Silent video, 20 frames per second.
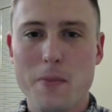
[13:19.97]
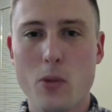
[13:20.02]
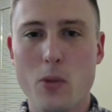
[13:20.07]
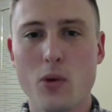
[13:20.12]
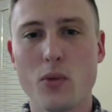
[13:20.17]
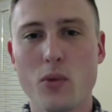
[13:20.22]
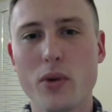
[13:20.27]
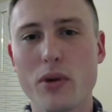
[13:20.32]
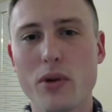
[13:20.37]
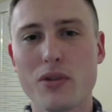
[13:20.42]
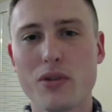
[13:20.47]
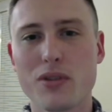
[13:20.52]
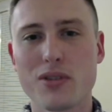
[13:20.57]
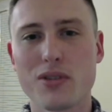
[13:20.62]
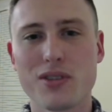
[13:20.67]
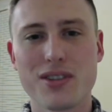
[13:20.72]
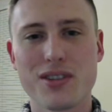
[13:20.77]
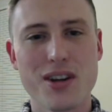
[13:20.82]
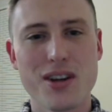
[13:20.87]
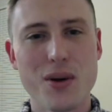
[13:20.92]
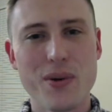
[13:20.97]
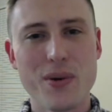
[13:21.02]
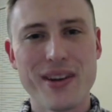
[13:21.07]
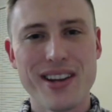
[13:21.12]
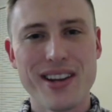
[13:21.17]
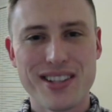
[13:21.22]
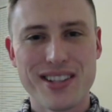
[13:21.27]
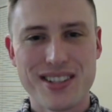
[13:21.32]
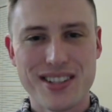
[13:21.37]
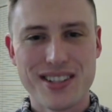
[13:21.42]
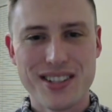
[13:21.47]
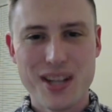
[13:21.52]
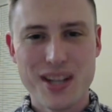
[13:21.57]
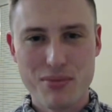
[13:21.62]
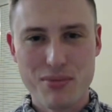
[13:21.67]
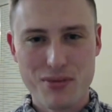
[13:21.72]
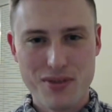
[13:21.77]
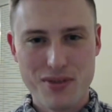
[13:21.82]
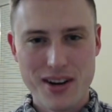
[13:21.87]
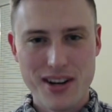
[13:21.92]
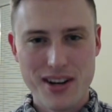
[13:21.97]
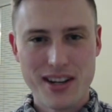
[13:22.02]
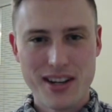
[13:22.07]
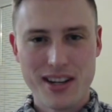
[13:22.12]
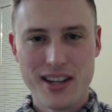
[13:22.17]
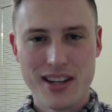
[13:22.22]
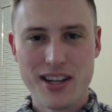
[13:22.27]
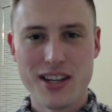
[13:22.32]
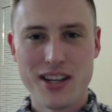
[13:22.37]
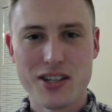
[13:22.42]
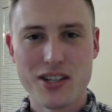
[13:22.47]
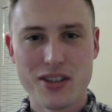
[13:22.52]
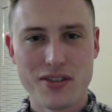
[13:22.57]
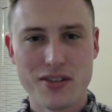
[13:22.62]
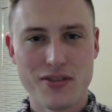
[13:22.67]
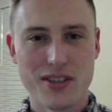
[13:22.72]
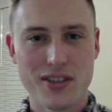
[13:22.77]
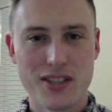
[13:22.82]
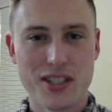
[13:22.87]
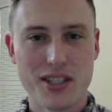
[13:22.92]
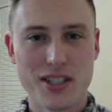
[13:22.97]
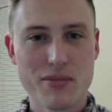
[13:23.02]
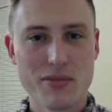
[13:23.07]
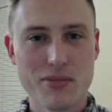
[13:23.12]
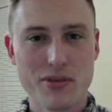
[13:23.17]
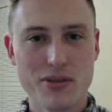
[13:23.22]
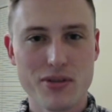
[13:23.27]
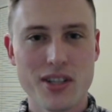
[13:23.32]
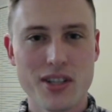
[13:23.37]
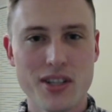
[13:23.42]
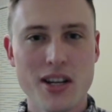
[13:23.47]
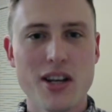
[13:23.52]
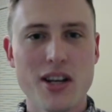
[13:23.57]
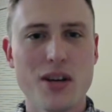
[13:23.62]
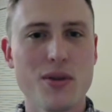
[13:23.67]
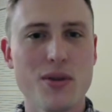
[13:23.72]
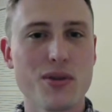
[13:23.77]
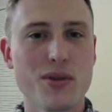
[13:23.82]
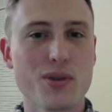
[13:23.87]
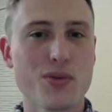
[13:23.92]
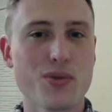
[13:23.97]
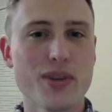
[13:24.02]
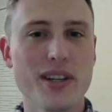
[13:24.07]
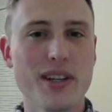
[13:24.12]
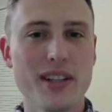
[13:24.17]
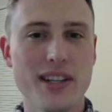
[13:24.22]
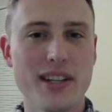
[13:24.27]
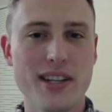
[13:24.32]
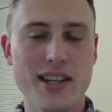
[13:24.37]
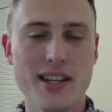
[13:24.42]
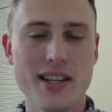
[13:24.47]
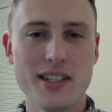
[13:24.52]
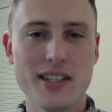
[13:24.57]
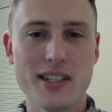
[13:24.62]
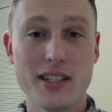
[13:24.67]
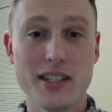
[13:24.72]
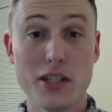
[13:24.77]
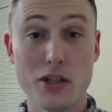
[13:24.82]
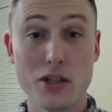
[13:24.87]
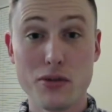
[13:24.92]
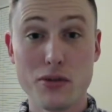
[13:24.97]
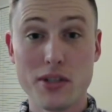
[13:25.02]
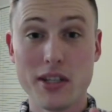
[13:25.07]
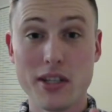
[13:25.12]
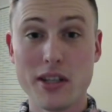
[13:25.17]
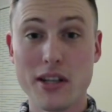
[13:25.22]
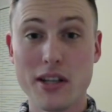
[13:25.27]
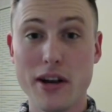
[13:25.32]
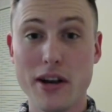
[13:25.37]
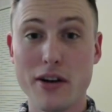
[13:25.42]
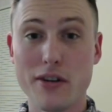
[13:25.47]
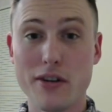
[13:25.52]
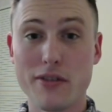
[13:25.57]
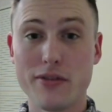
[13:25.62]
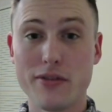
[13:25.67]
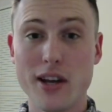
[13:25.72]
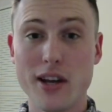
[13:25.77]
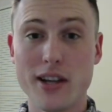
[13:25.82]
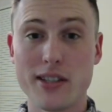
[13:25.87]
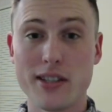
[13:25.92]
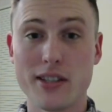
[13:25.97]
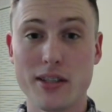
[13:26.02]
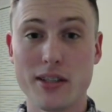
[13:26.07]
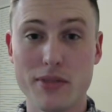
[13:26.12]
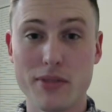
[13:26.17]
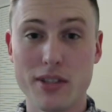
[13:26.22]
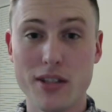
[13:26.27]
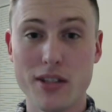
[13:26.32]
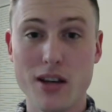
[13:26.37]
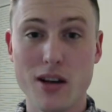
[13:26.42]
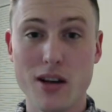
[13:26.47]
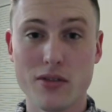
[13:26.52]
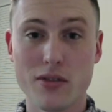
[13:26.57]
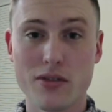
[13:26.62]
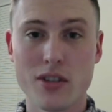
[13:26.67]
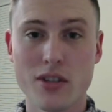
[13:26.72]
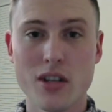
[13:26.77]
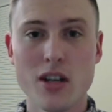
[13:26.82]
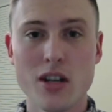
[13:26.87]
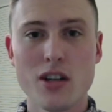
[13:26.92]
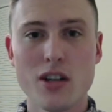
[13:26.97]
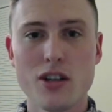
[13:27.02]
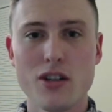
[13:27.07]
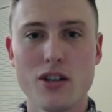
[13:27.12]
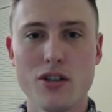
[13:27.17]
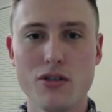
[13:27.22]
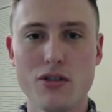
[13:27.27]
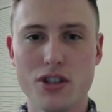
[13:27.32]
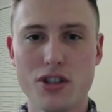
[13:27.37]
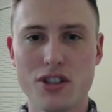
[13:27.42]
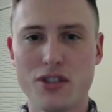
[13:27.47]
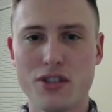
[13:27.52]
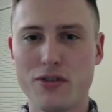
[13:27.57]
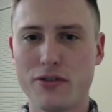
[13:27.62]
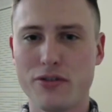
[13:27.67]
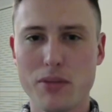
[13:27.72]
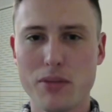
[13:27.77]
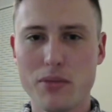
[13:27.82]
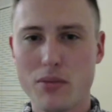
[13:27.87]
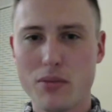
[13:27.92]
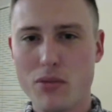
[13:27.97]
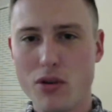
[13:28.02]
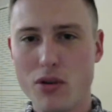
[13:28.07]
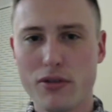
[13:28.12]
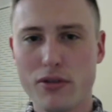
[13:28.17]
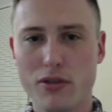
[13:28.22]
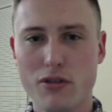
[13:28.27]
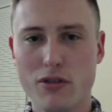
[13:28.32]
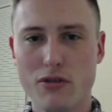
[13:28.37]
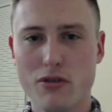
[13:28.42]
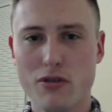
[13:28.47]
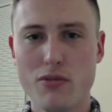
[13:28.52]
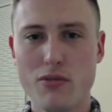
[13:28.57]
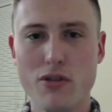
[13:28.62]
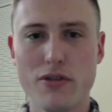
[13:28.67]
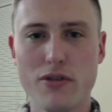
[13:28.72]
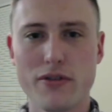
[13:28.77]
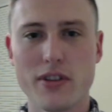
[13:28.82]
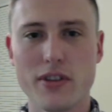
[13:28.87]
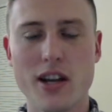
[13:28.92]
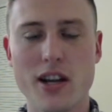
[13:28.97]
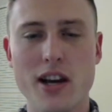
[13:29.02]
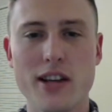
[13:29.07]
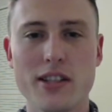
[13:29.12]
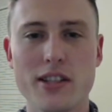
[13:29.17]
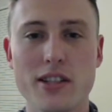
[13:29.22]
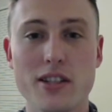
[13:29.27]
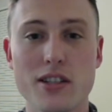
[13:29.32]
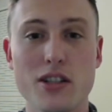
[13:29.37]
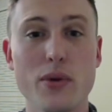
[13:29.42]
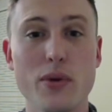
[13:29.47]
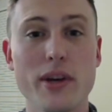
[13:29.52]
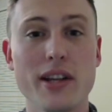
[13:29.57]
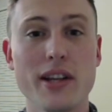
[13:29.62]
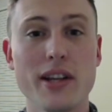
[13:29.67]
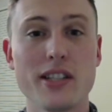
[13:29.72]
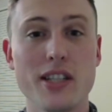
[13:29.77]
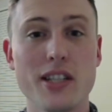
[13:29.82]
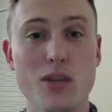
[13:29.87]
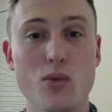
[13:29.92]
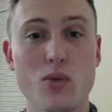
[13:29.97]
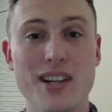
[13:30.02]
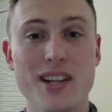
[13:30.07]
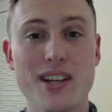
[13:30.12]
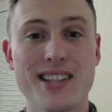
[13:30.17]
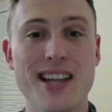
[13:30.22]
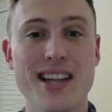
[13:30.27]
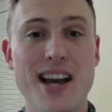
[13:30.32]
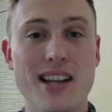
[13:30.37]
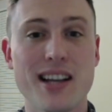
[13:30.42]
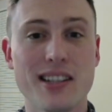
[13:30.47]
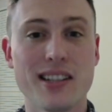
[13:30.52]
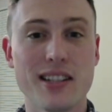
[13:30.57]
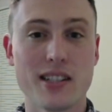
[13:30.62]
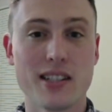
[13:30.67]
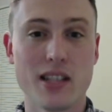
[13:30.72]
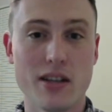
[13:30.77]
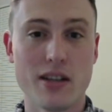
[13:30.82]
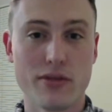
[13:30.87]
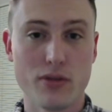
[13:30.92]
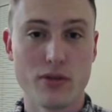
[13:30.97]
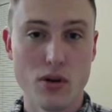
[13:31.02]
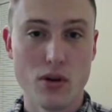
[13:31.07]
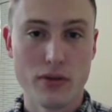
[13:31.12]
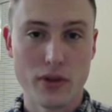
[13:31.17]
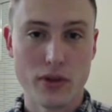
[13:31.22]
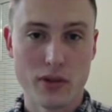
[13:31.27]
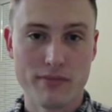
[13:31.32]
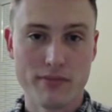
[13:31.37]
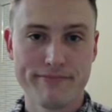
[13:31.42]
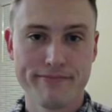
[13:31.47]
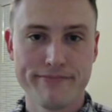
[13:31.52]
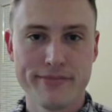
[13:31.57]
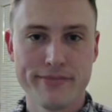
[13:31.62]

when we were going and separating each of the symbols, it was really easy using the narrative dice themselves to just flip them over and remove the dice until we can see what exactly is left over.